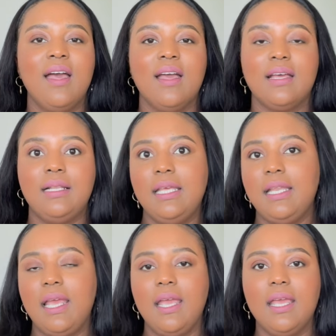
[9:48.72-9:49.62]

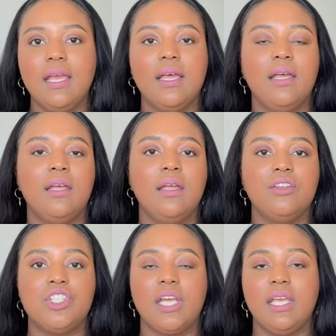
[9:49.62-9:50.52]
cleaning,
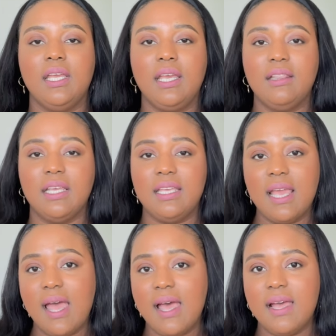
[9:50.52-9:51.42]
checking in the
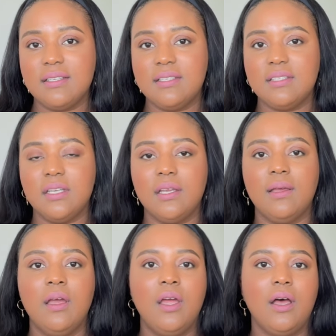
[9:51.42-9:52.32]
guest,
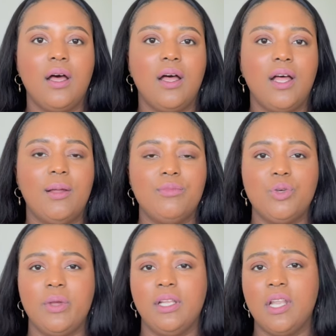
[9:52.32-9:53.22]

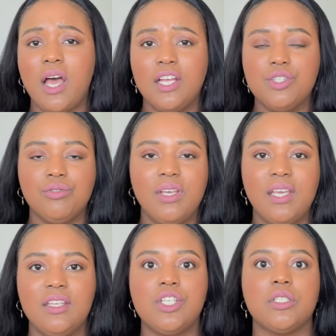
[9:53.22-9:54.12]
doing
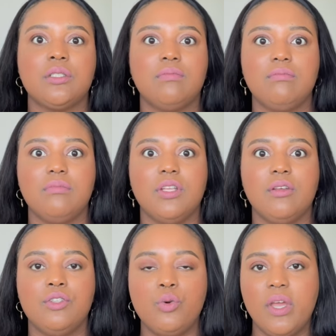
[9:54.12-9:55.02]
laundry, just
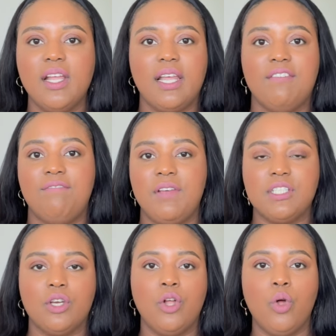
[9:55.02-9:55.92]
doing like
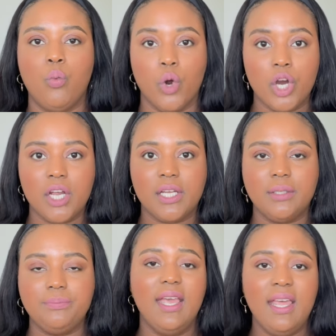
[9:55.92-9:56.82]
physical work
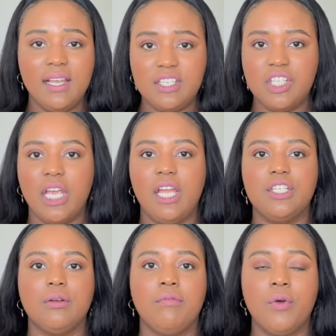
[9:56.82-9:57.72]
in
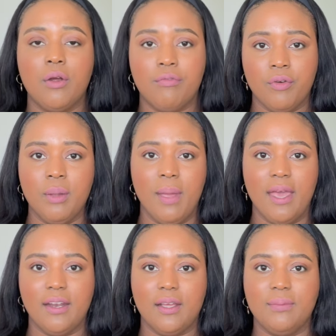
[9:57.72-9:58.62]
exchange for a free
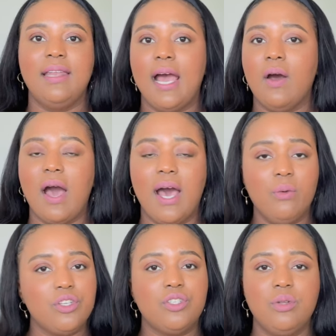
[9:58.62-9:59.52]
bed. Now, I
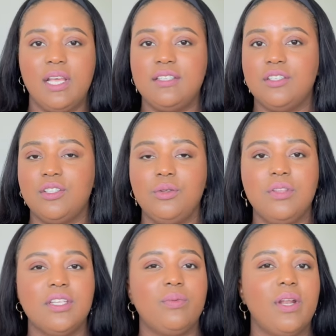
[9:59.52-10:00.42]
was too lazy to do
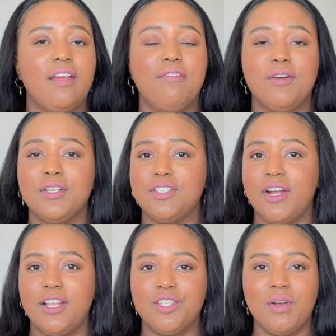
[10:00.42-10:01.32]
this when I first
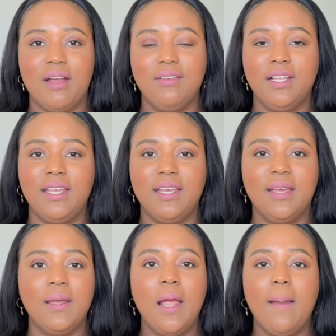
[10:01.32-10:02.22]
started traveling,
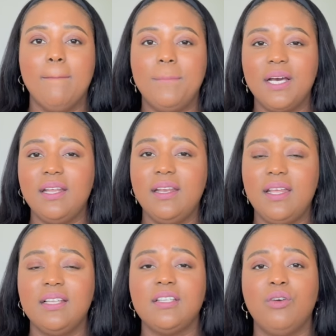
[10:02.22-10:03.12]
but
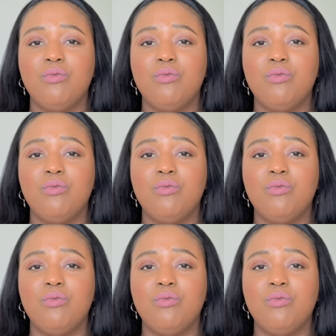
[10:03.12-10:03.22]
it is a